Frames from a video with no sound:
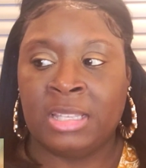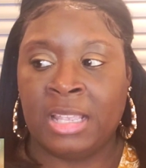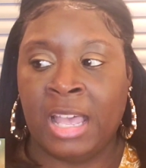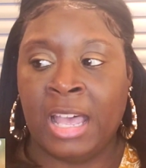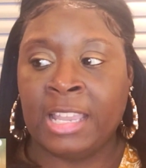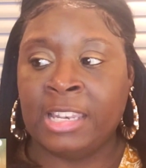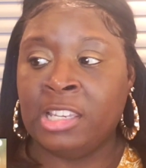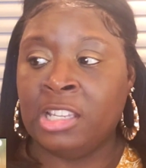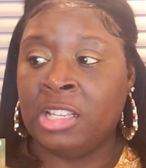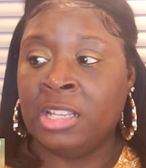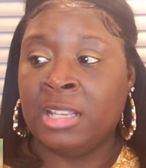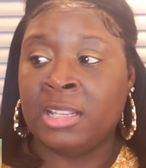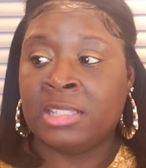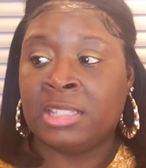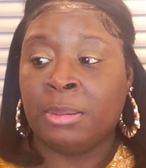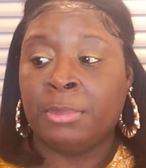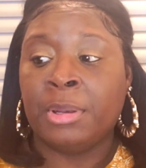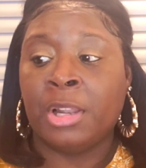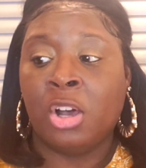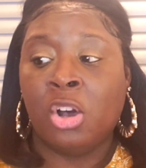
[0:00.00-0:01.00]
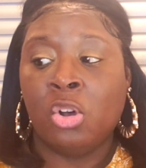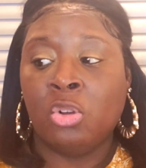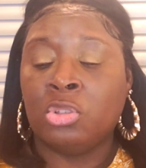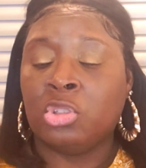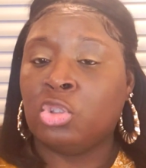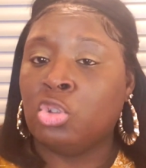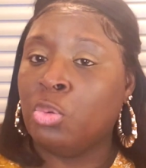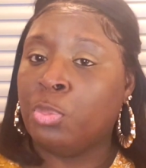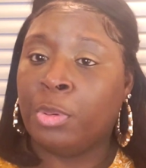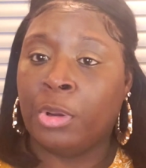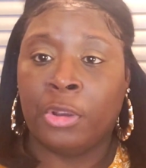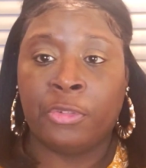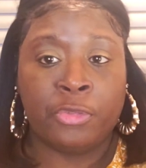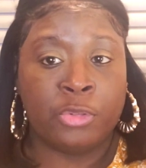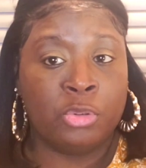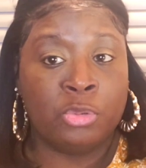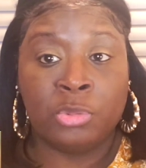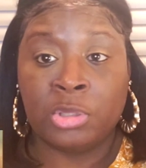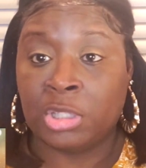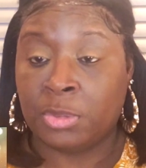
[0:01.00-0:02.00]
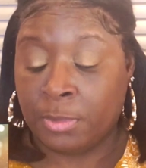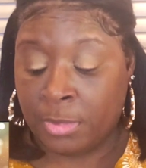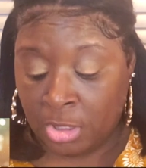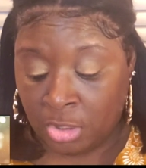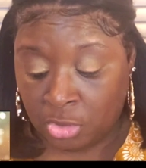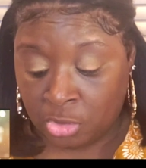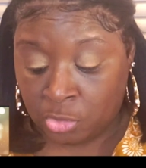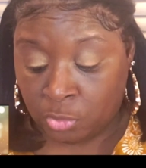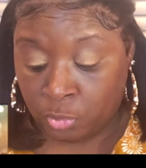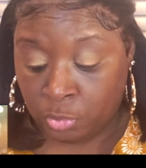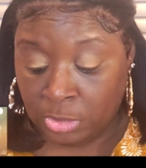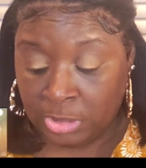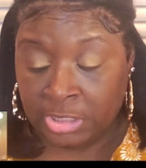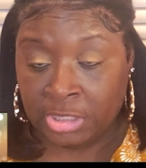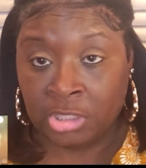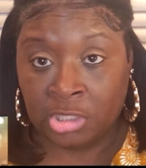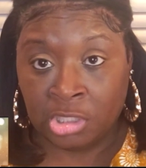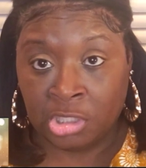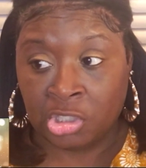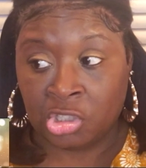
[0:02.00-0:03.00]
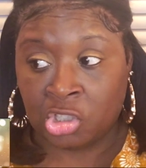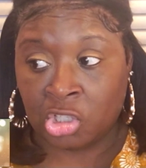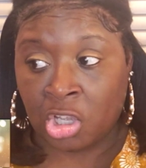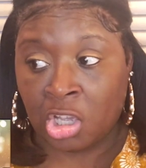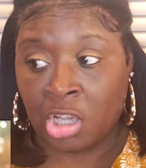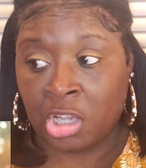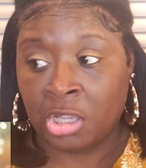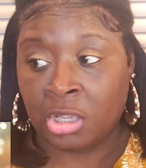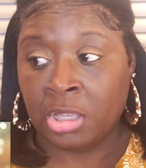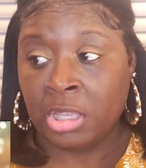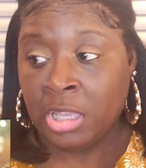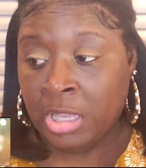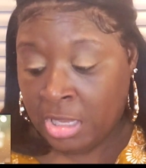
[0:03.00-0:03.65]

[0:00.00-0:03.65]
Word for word: I love some of the old school perfume smells really good, y'all.